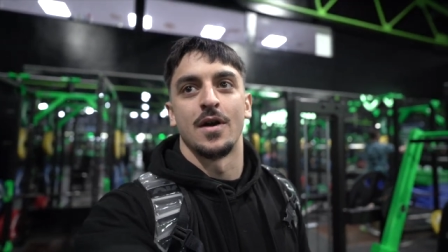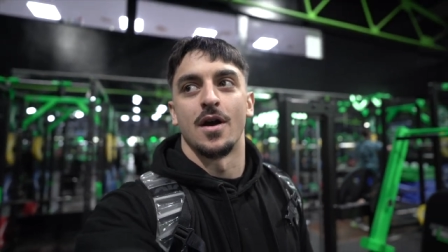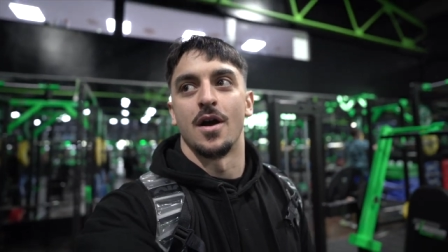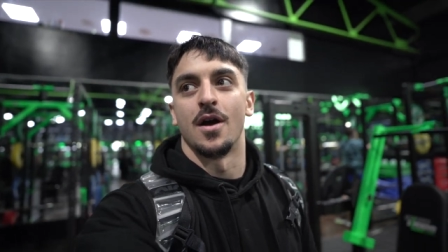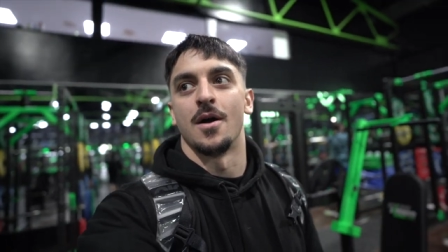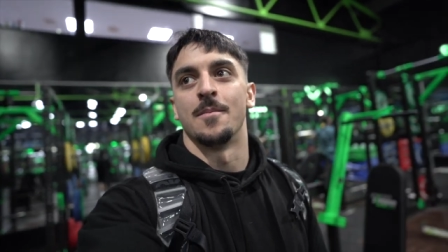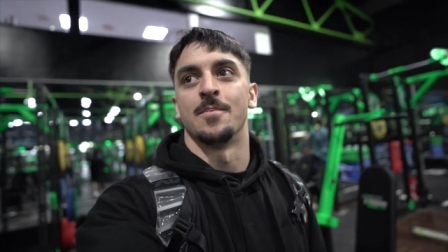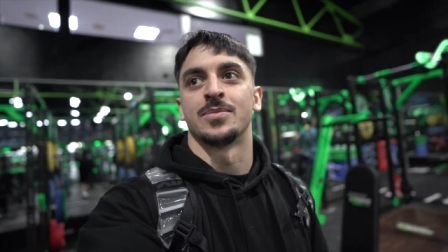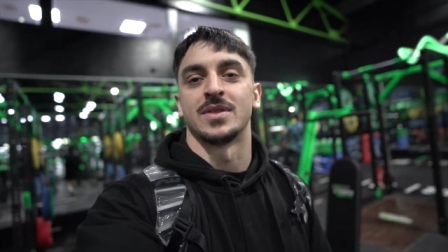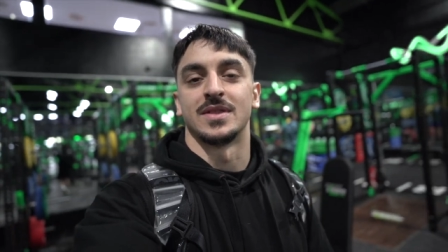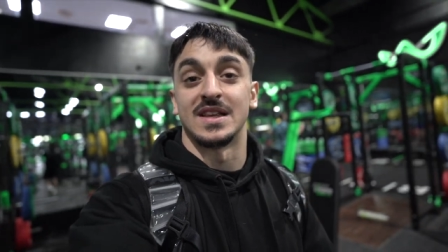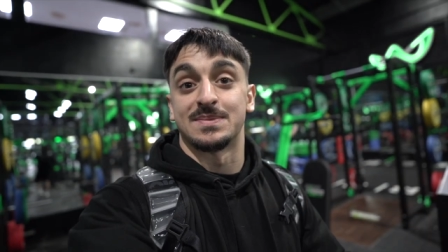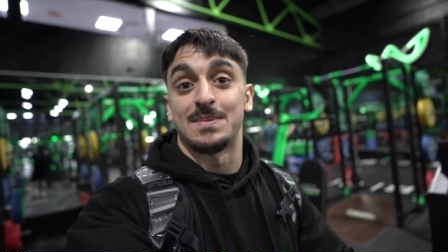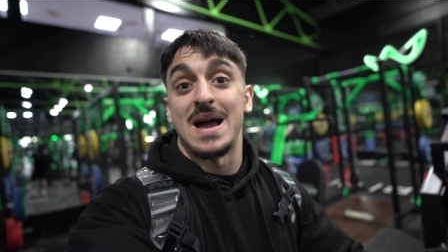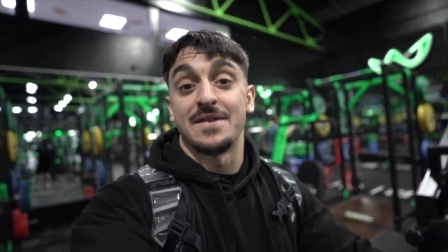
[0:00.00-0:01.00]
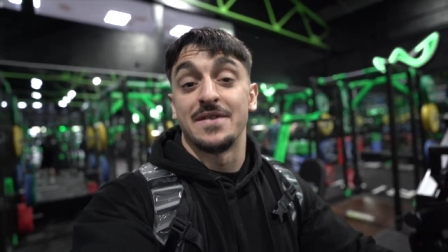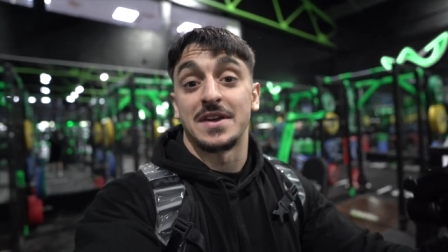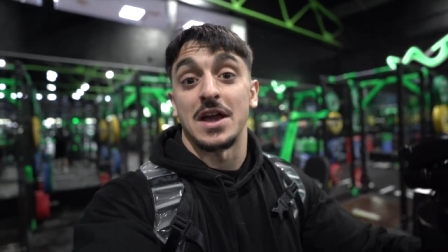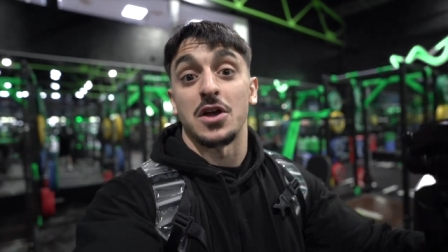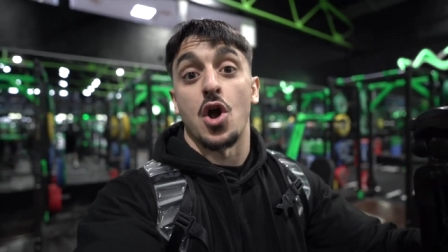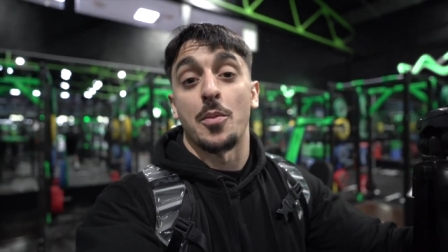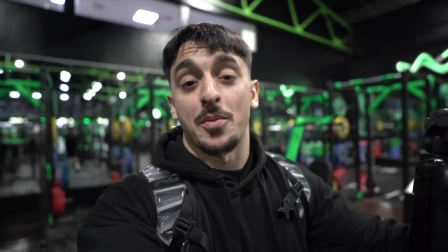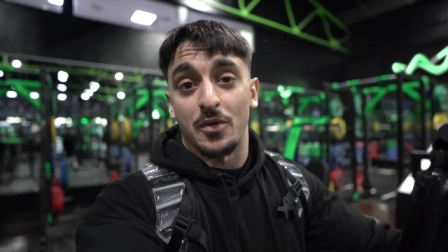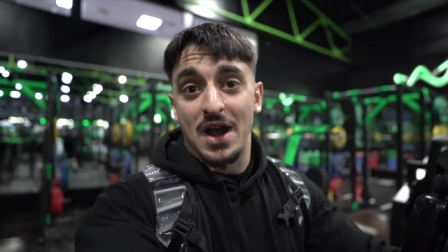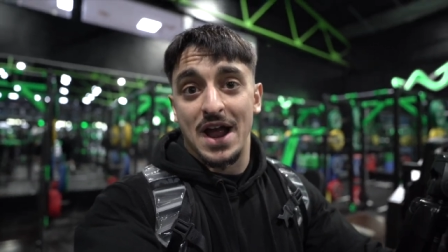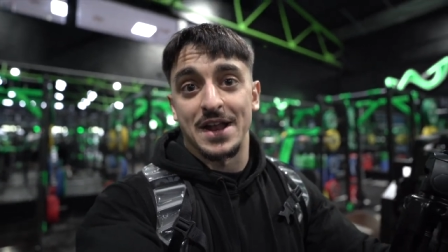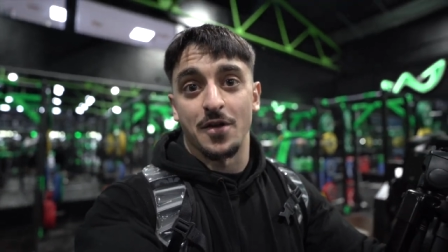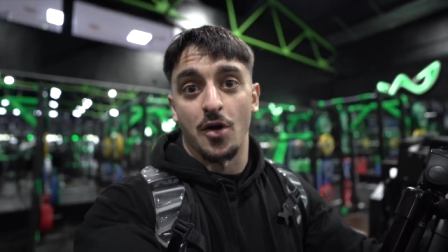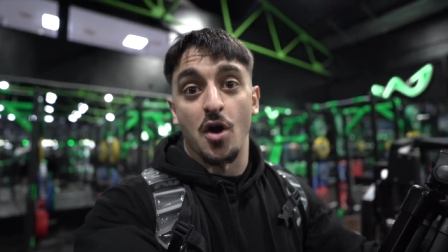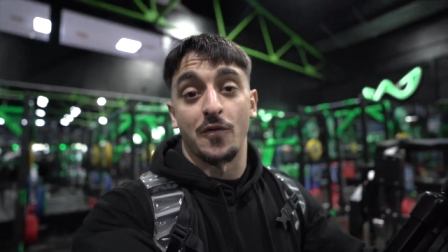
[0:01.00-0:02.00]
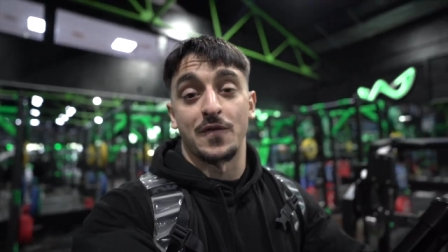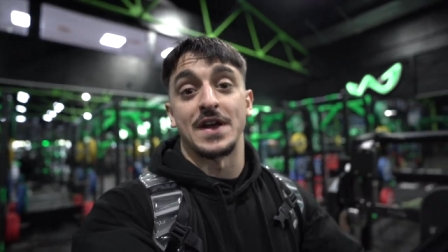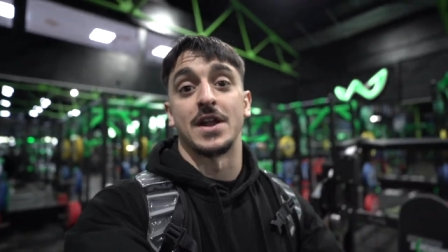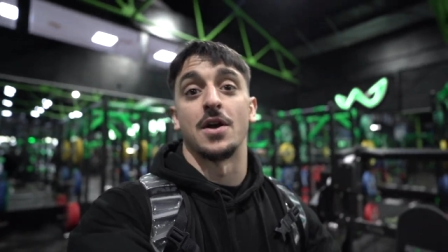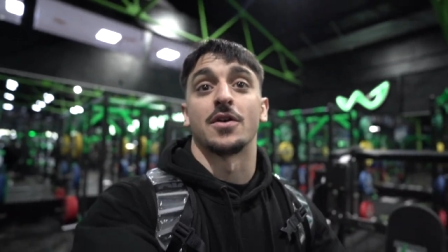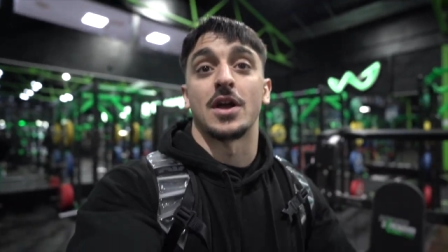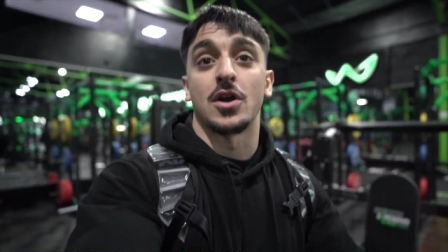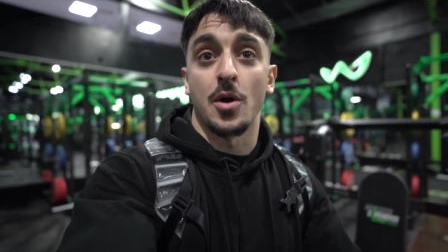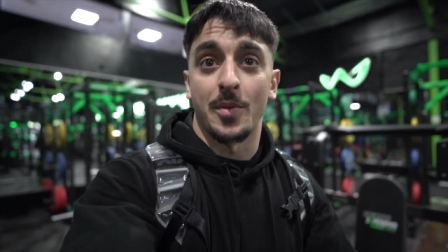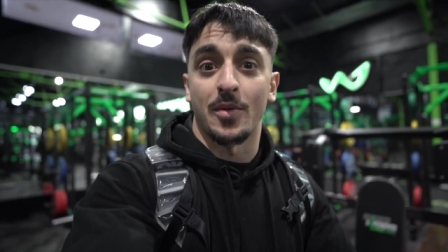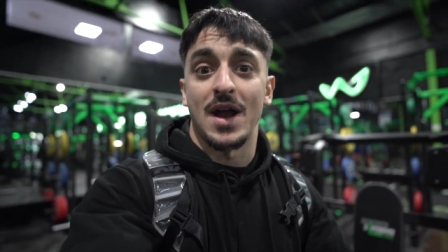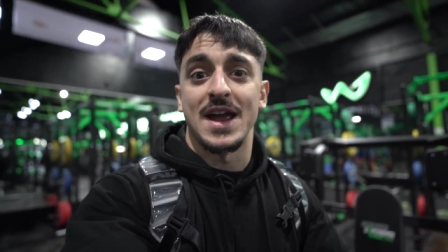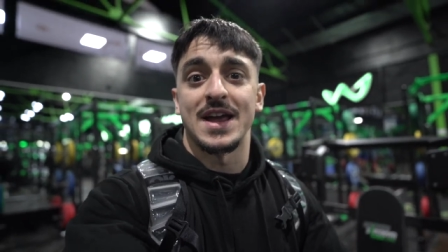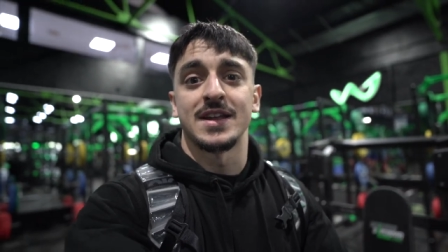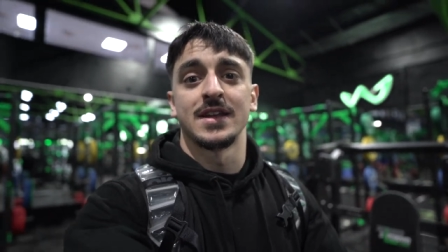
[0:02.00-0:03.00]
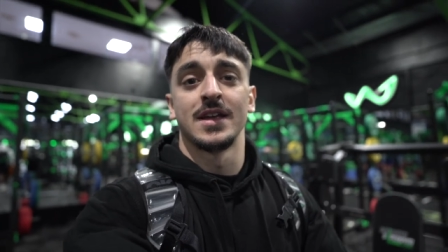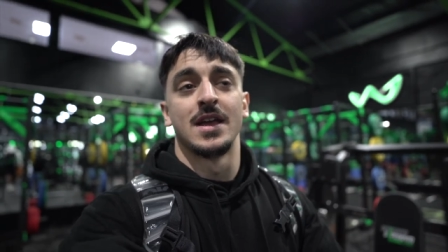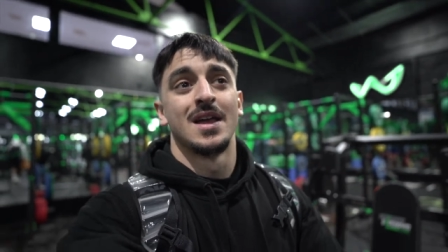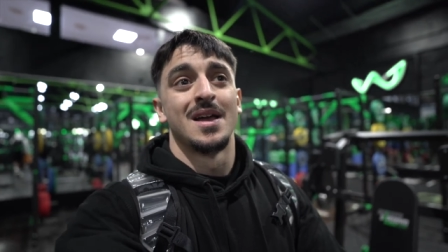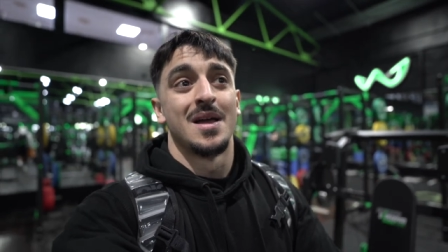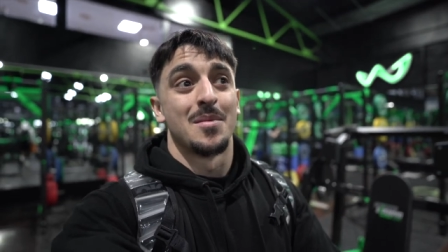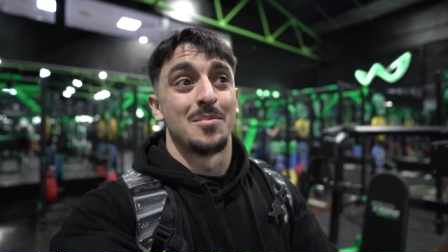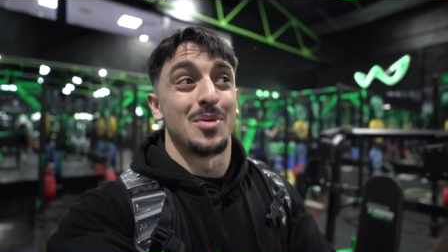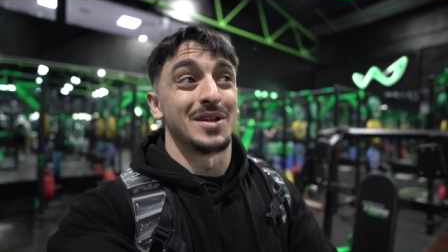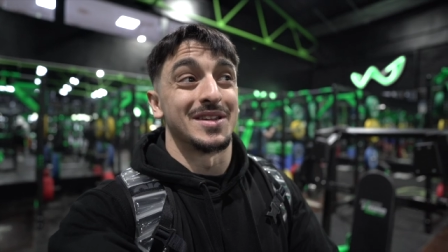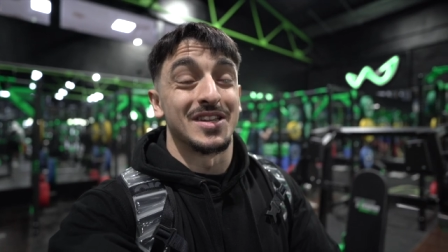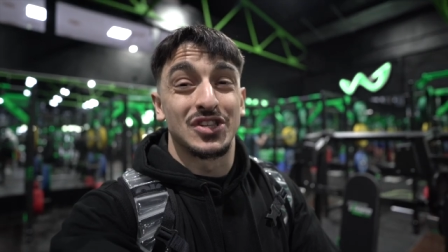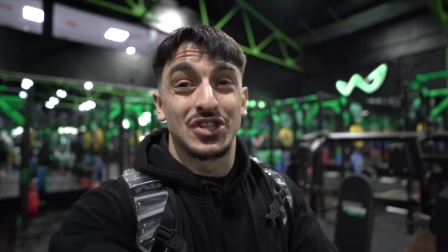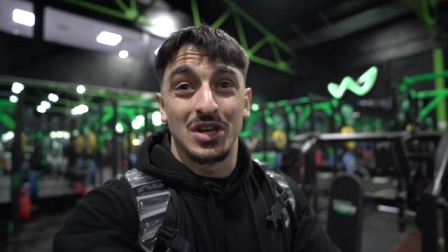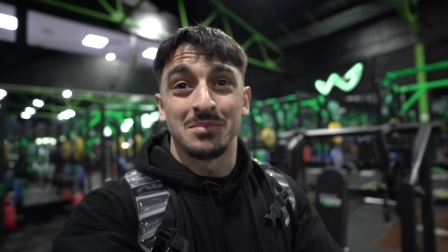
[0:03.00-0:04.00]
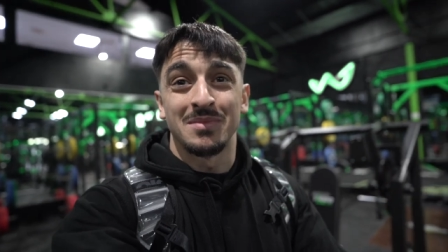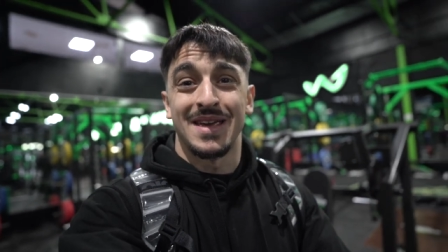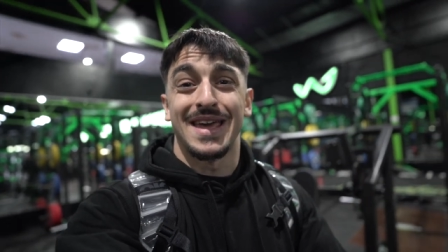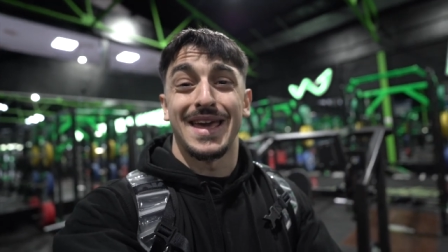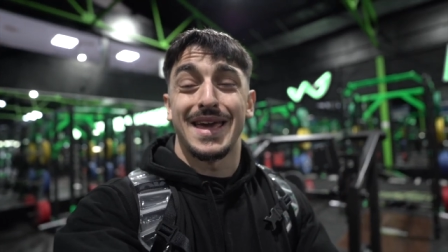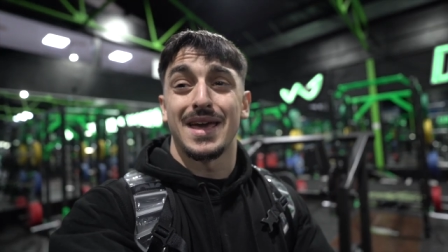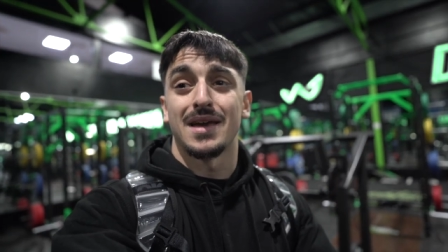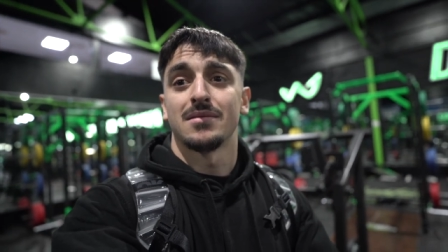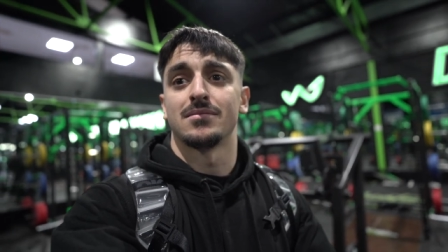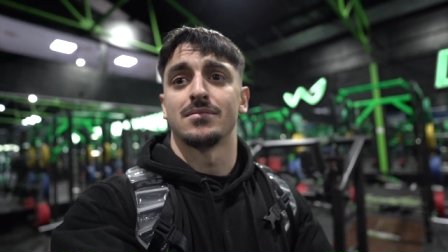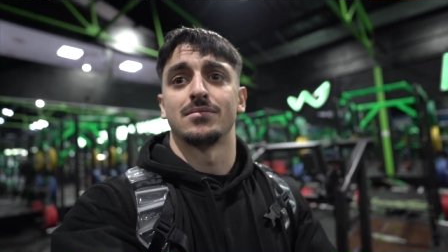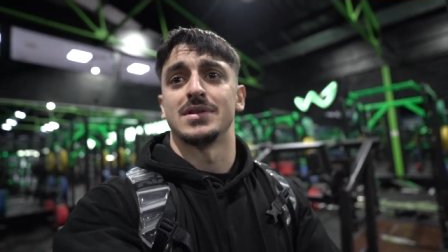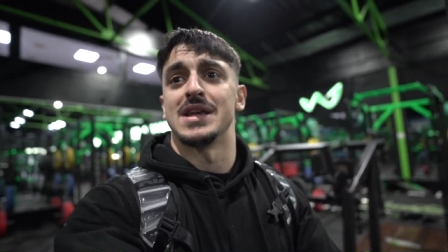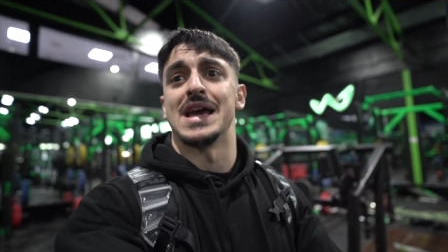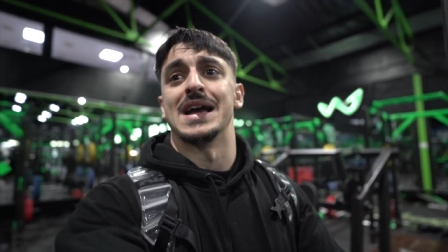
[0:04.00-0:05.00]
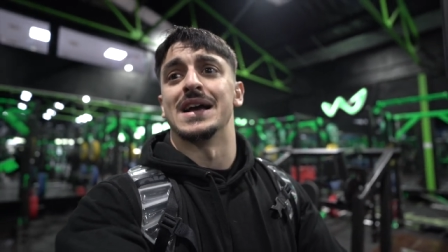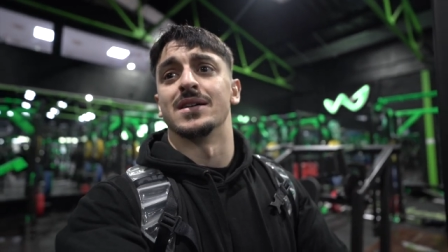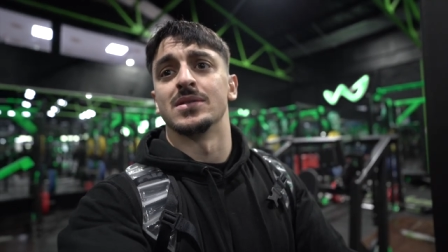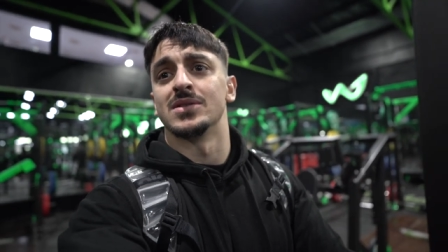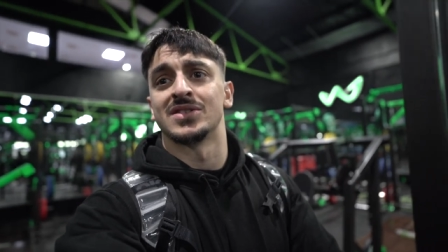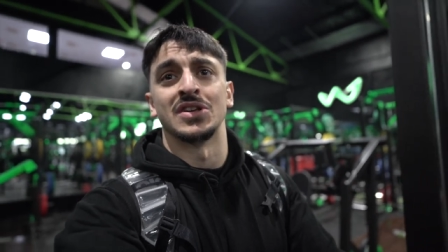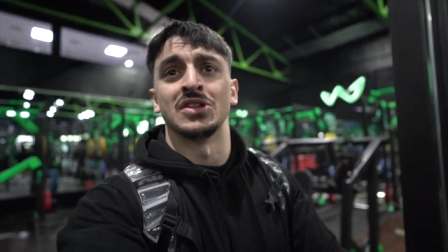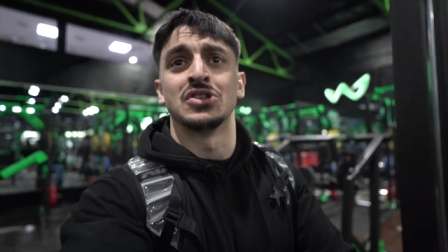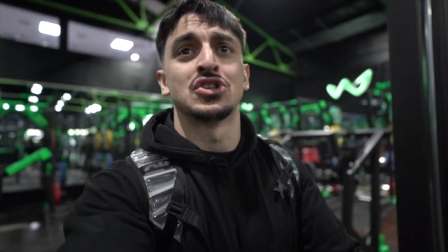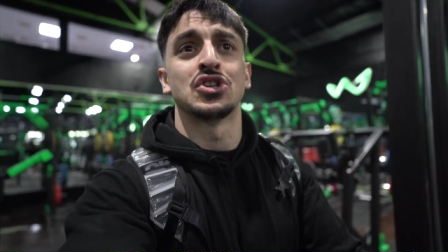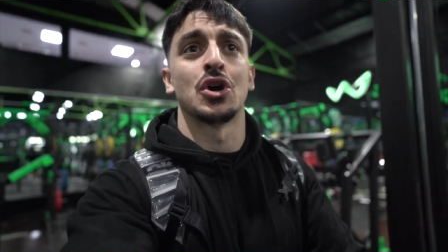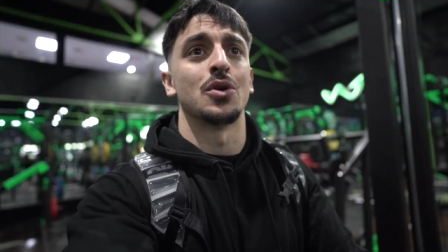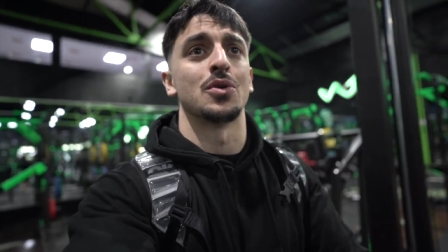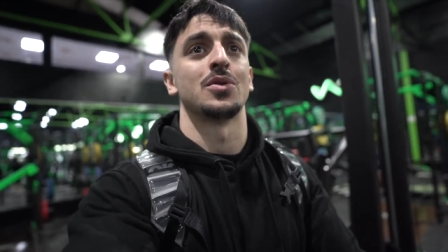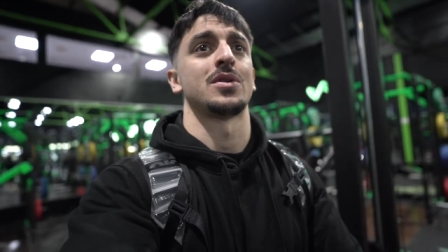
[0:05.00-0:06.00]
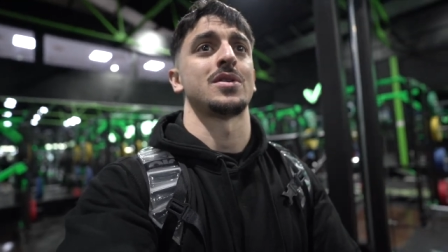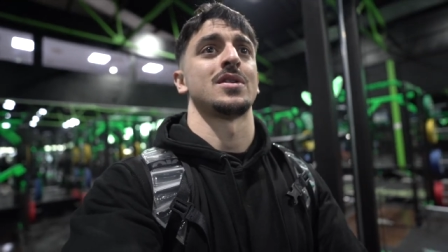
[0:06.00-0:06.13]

Um, this might even get copyrighted. Hopefully, it don't get copyrighted. But the gym here, yeah, it's a joke.